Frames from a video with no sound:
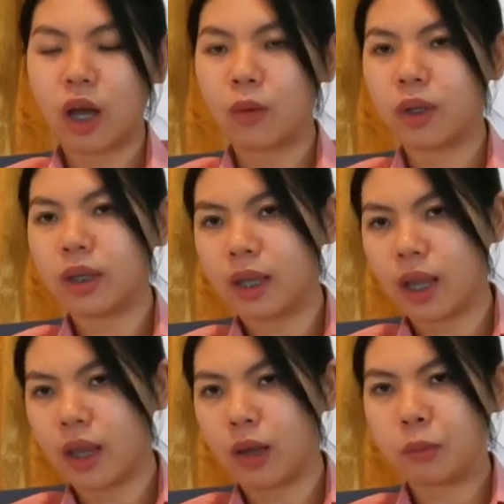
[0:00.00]
went
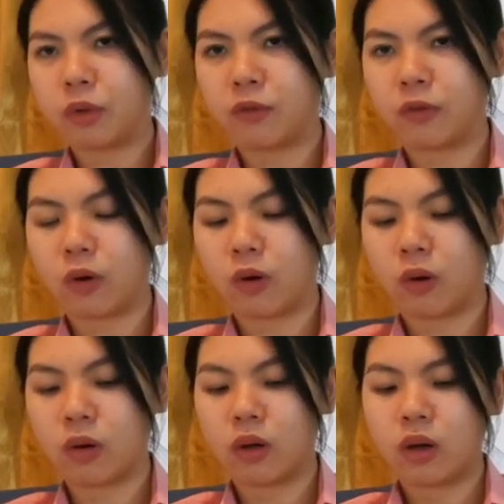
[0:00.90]
there
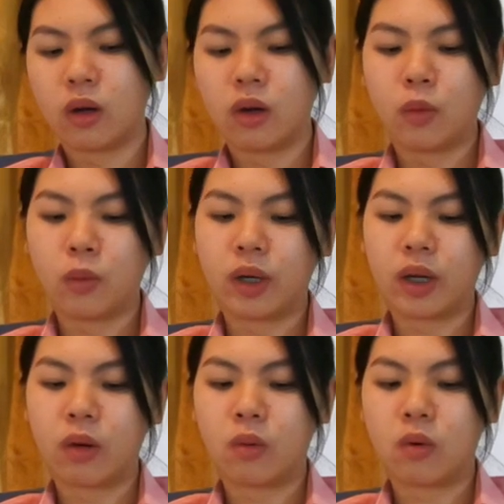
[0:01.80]
before when
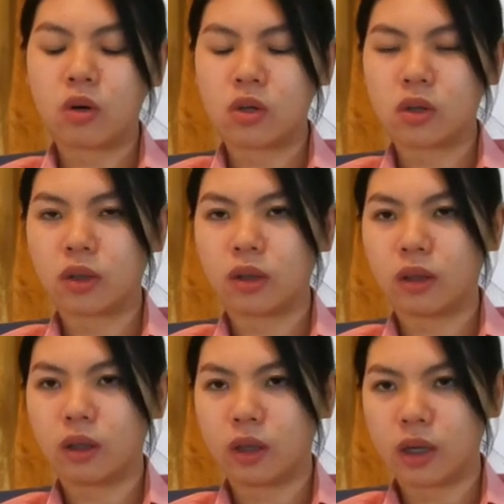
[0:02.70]
I was
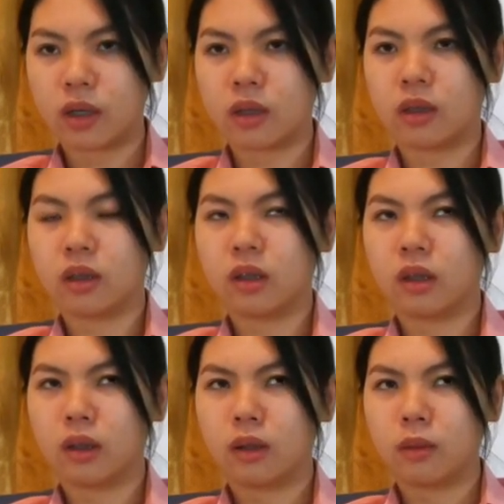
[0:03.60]
young
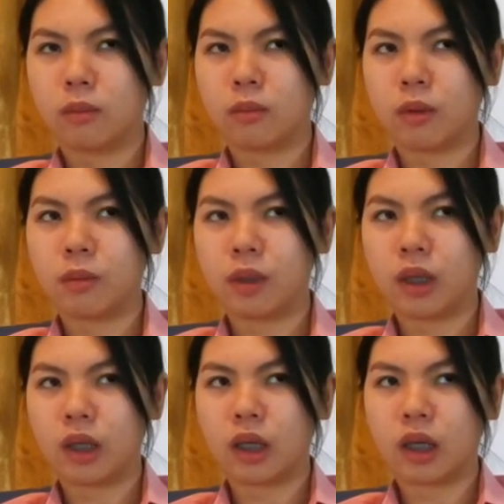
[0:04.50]

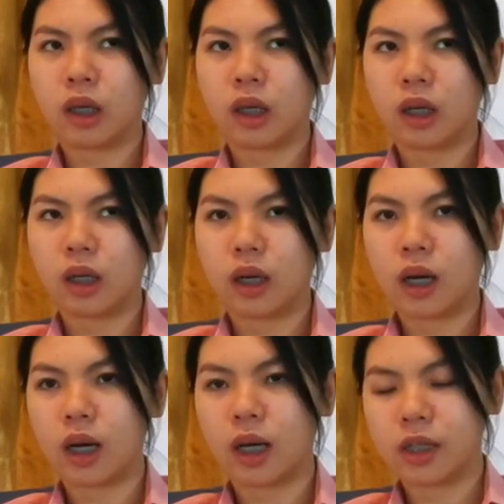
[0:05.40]
maybe
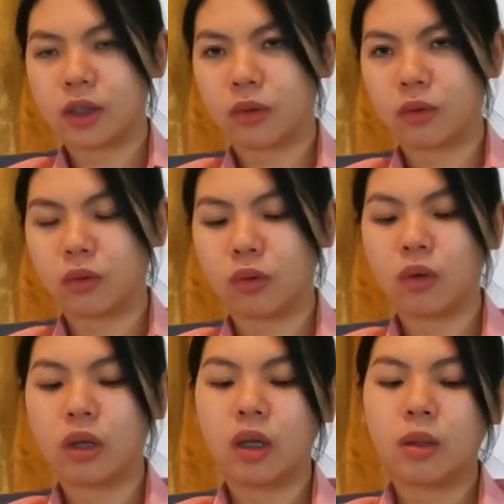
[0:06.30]
high school
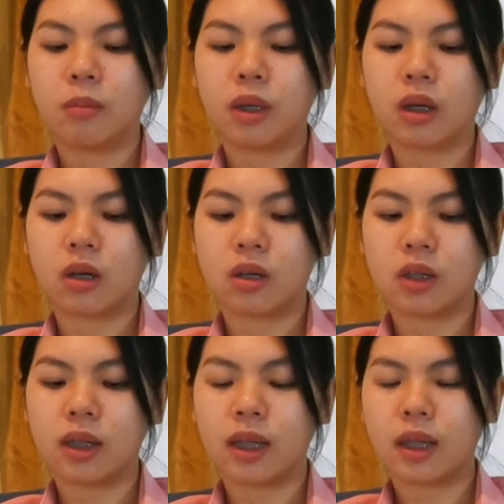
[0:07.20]
because
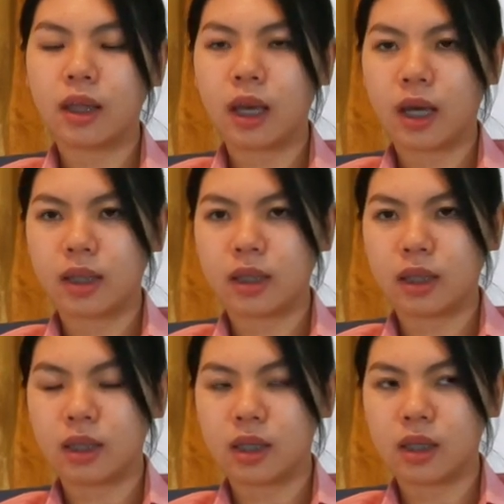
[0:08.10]
that
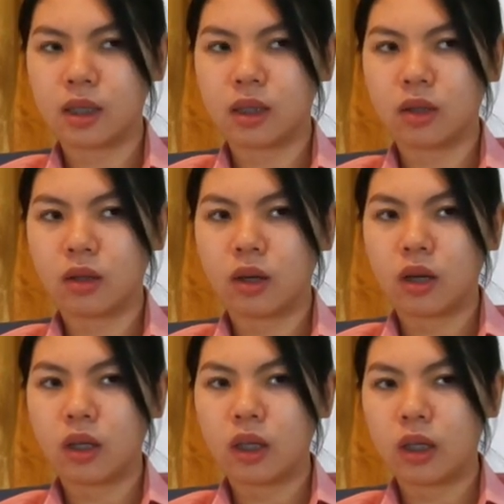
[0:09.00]
is
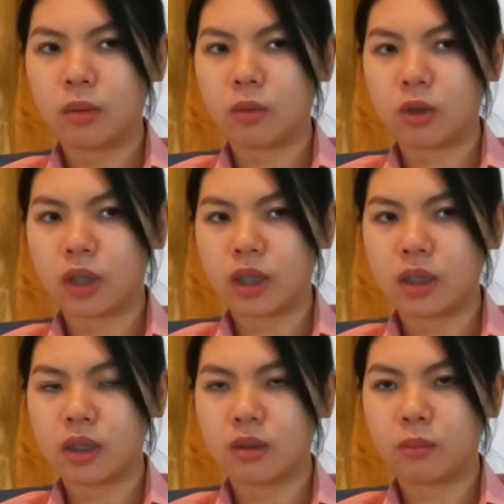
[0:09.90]

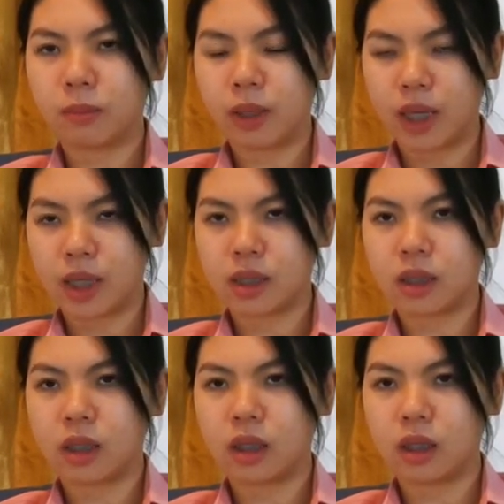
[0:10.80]
important place
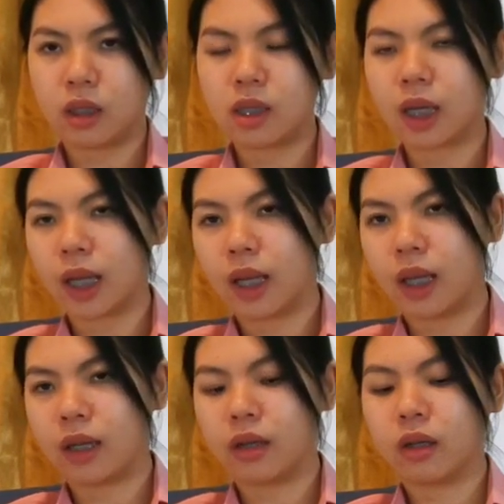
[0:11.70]
in
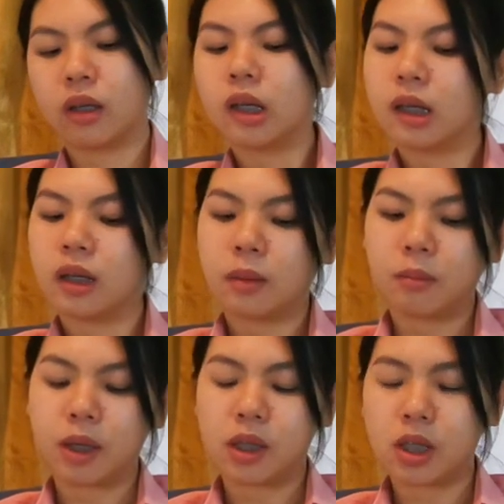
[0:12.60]
Thailand
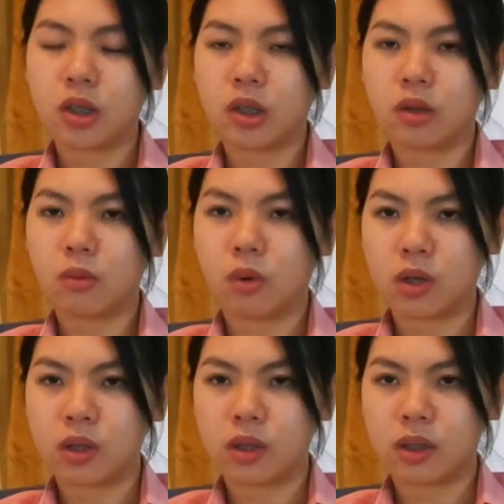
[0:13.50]
my teacher
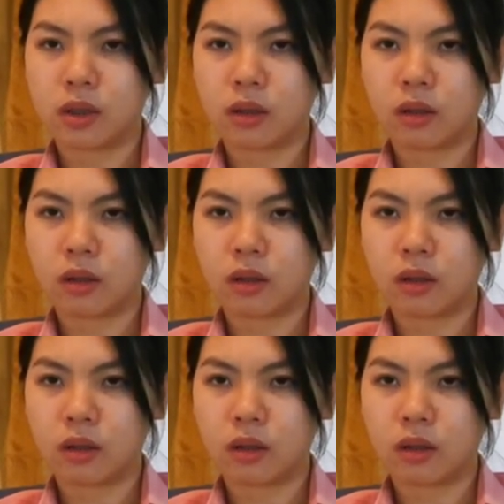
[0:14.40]
wants